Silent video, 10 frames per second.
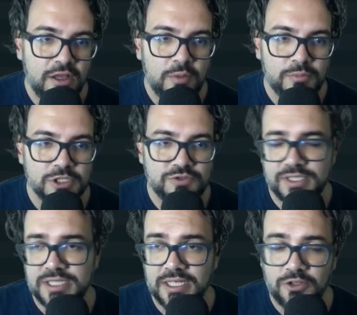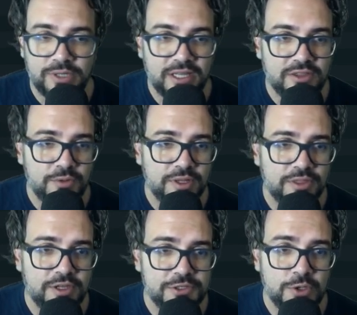most recently in
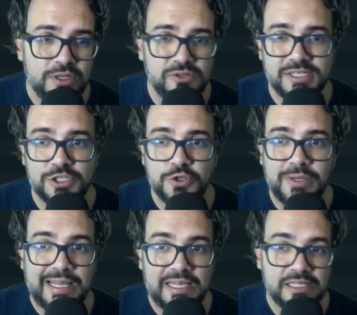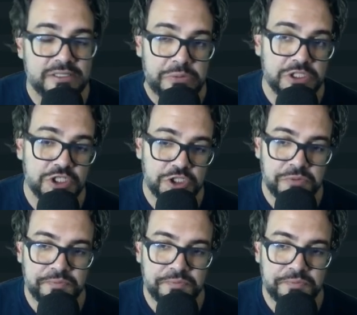2031-32, losing to Leeds, which